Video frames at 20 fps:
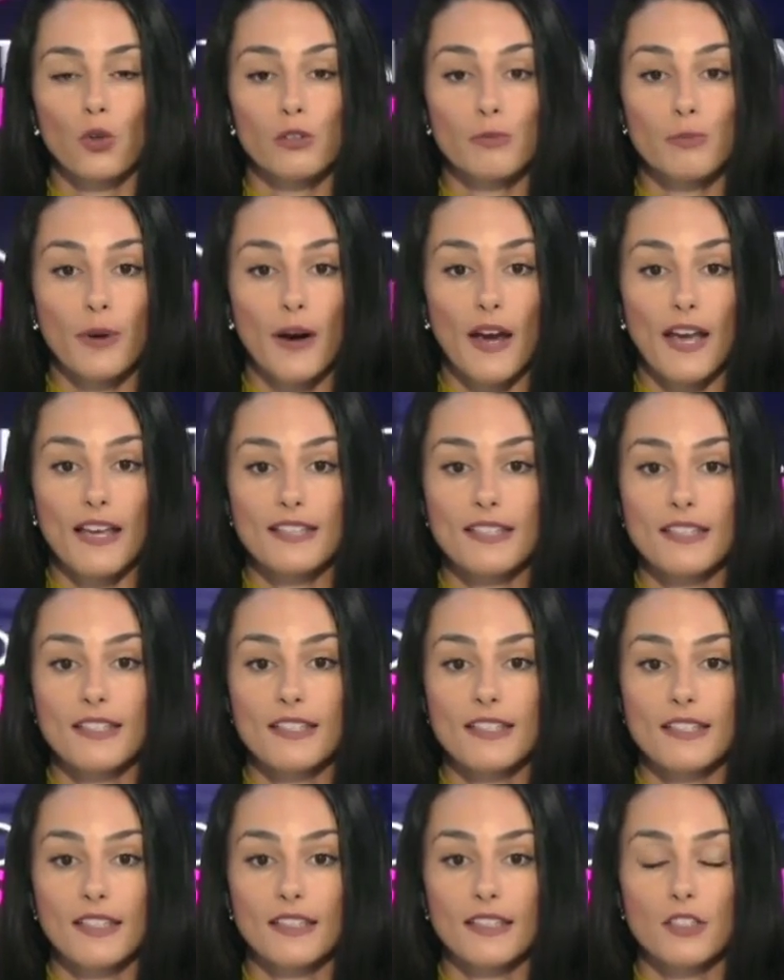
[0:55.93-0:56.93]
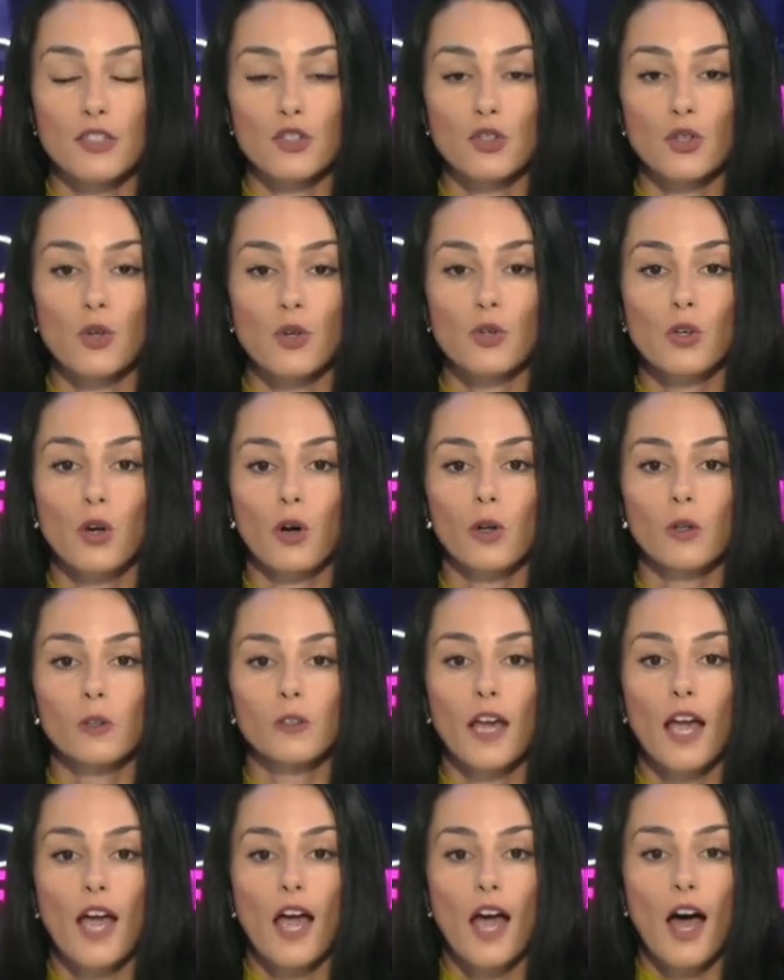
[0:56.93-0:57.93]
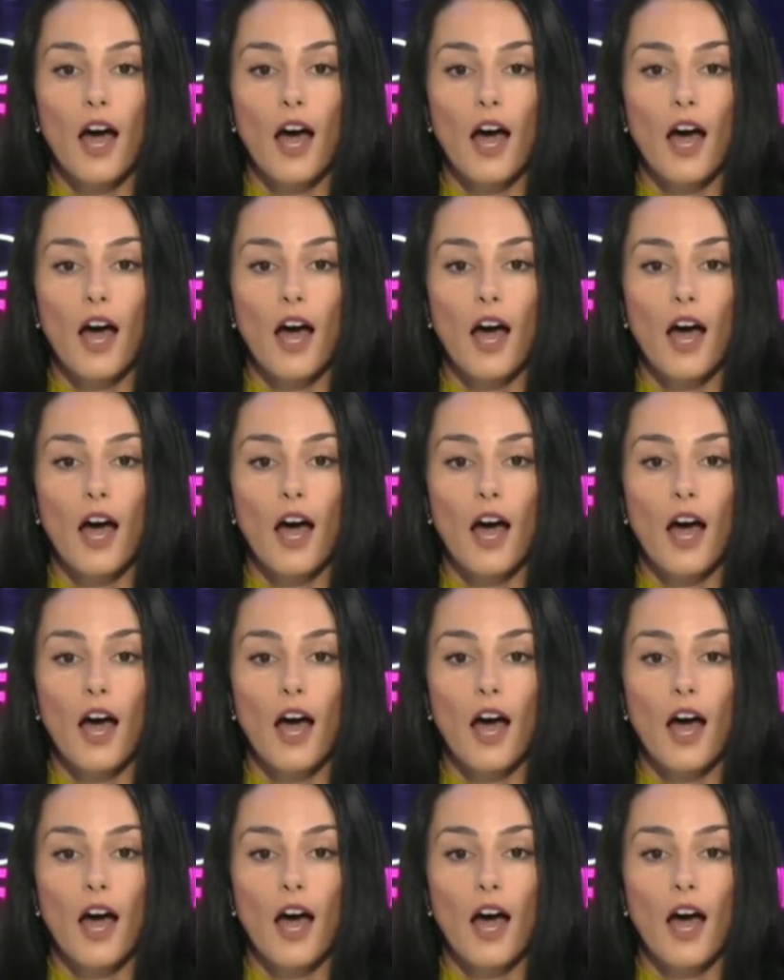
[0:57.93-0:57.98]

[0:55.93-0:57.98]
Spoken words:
oil prices and the so-called,